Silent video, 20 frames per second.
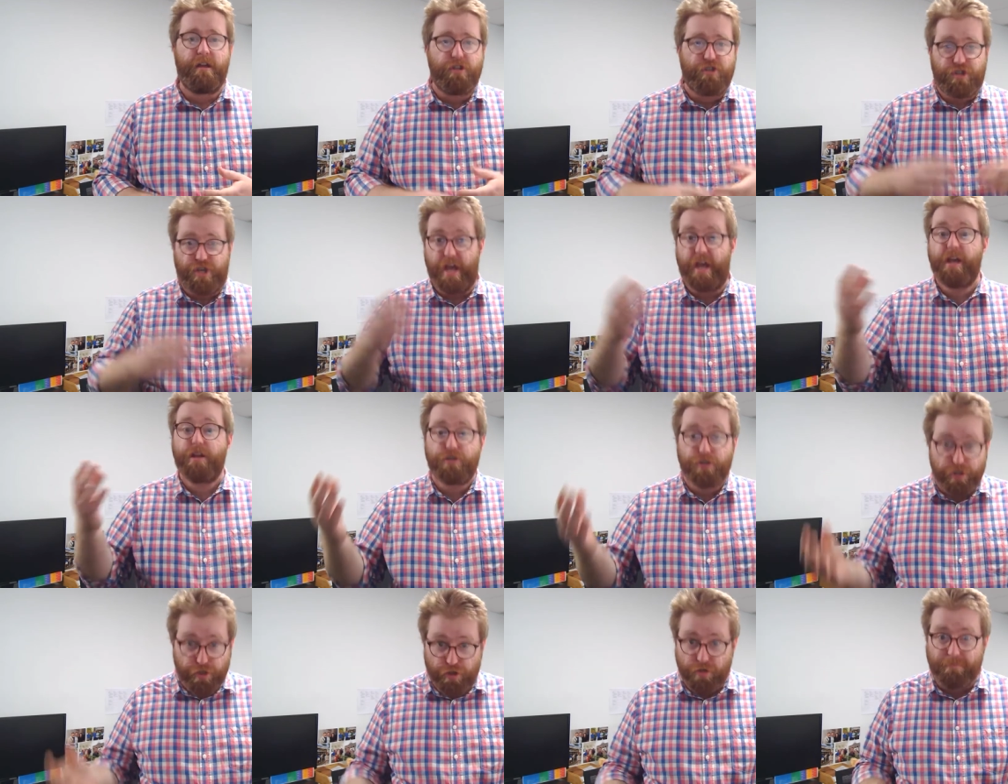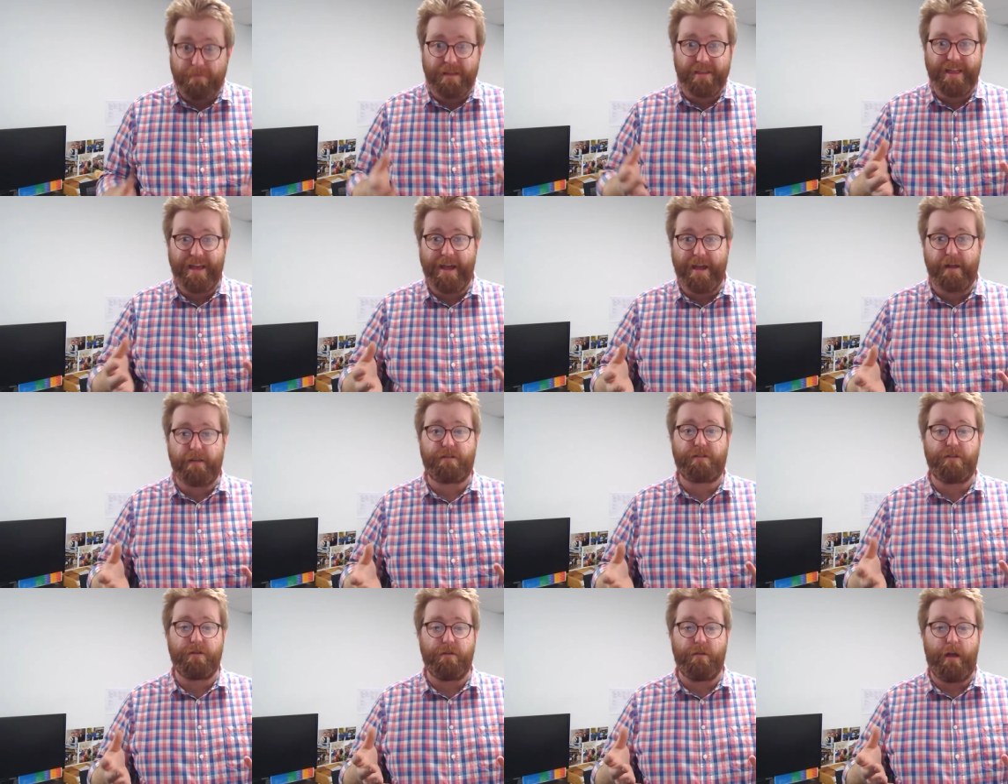Chairs should be there
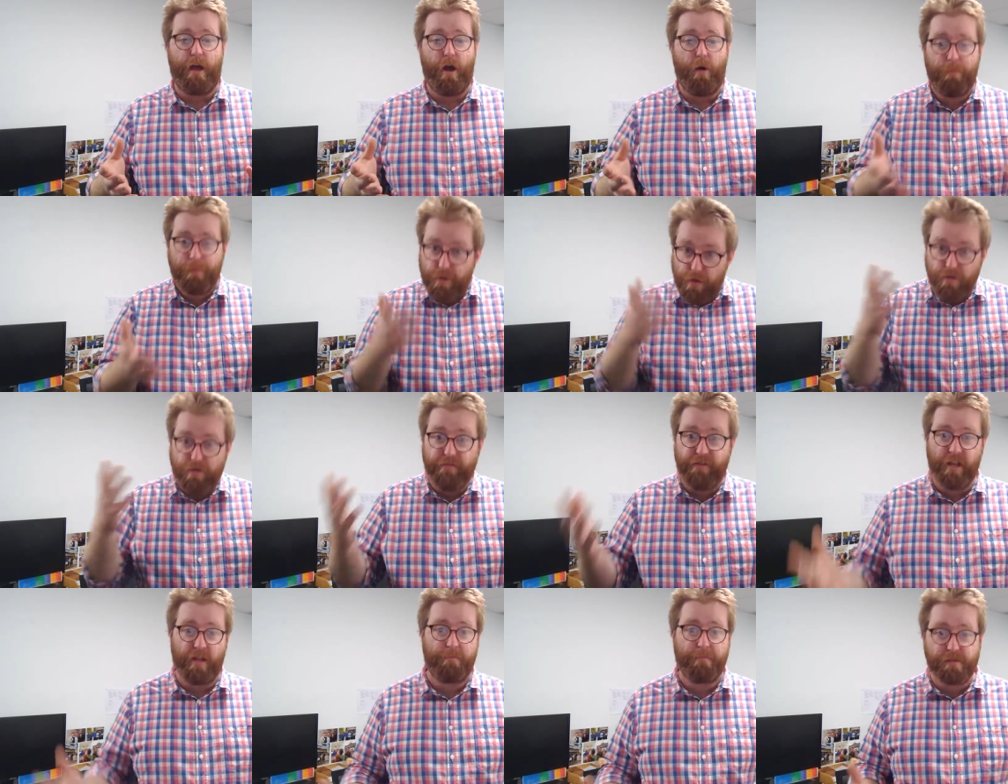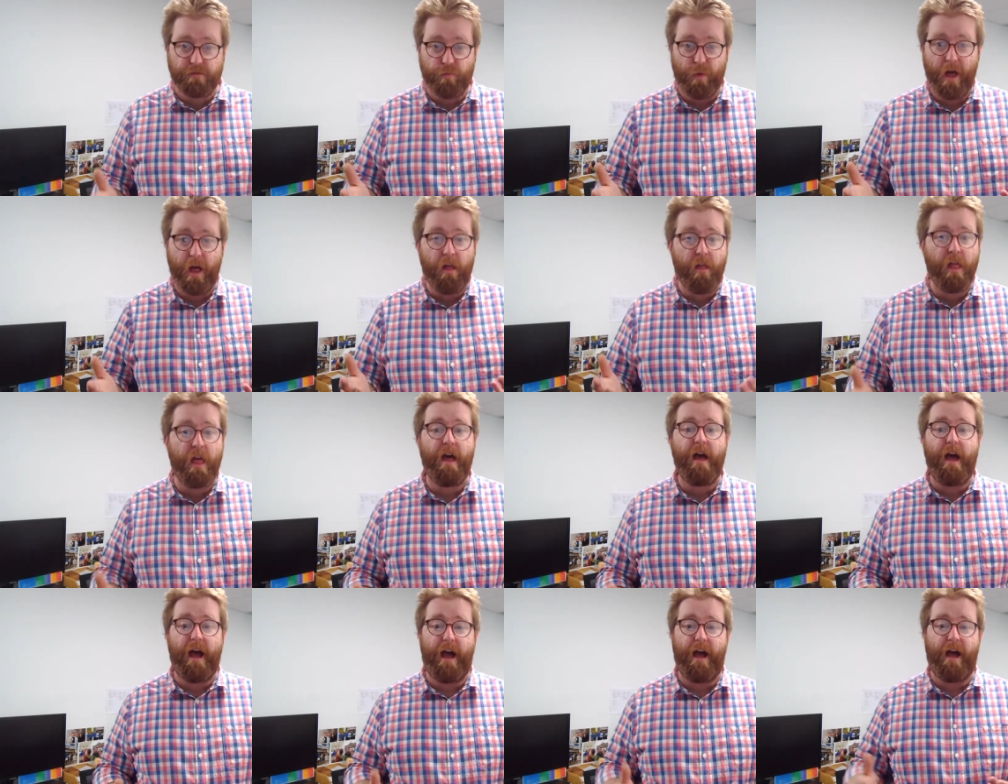to help you develop as well,
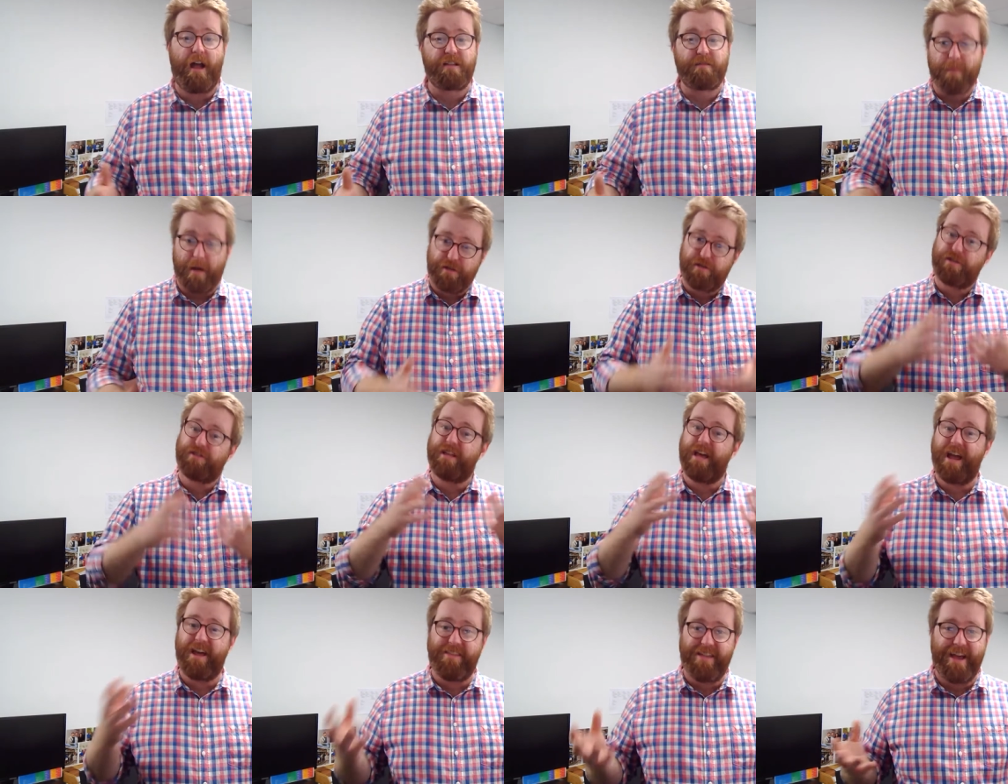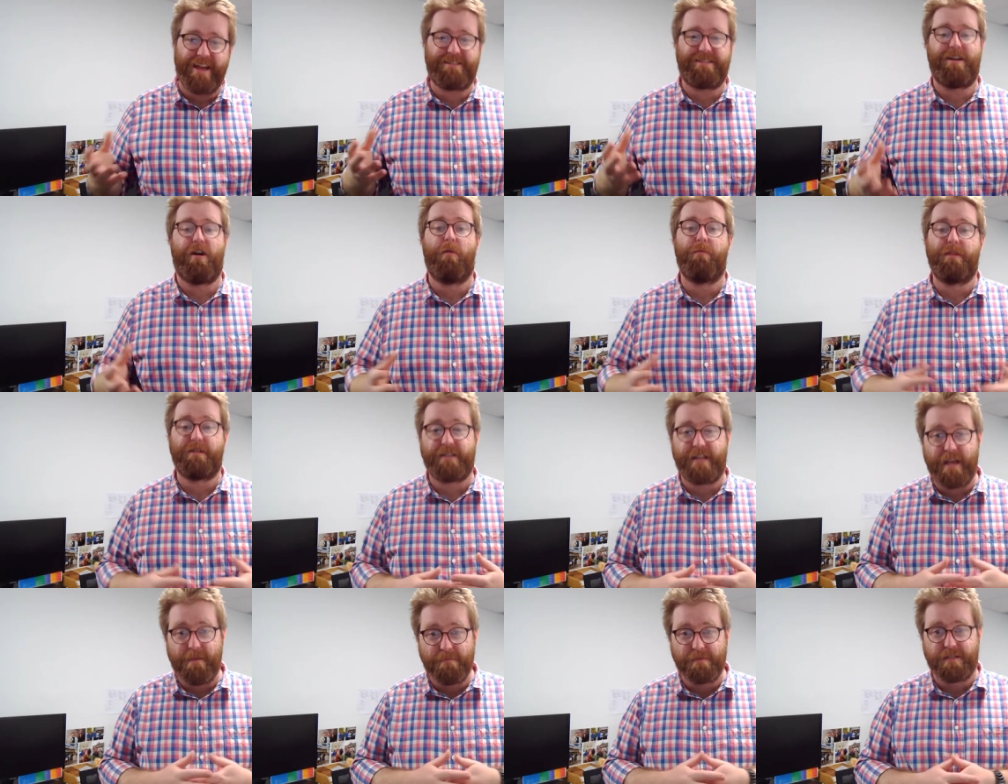uh, as much as they're there to help the
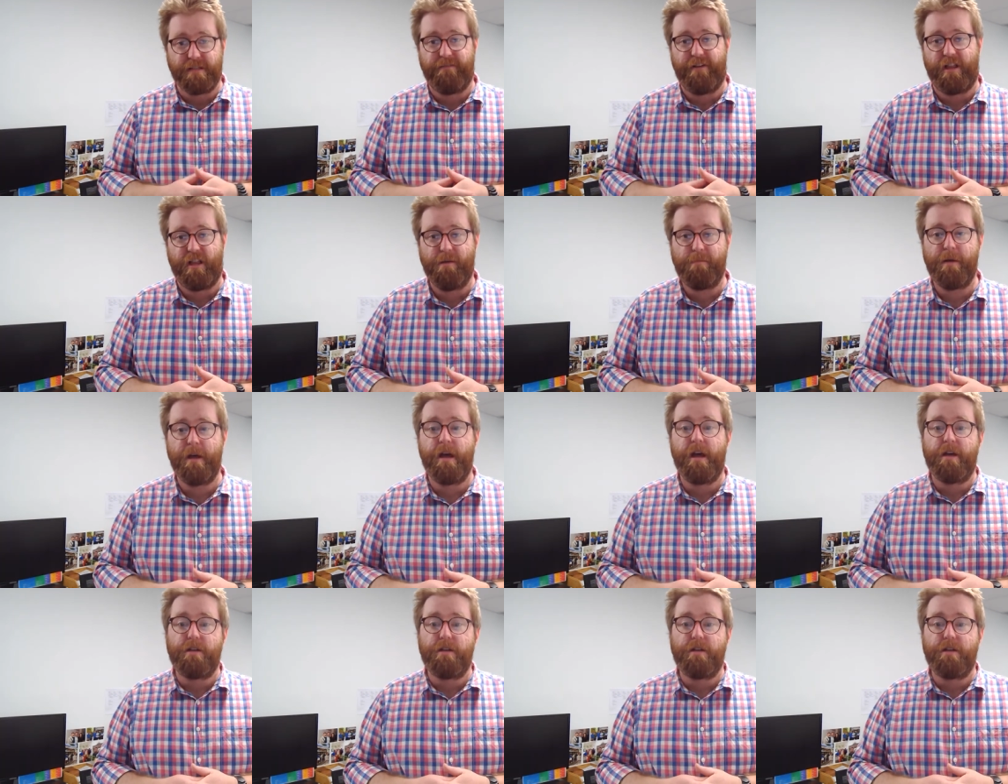teams develop.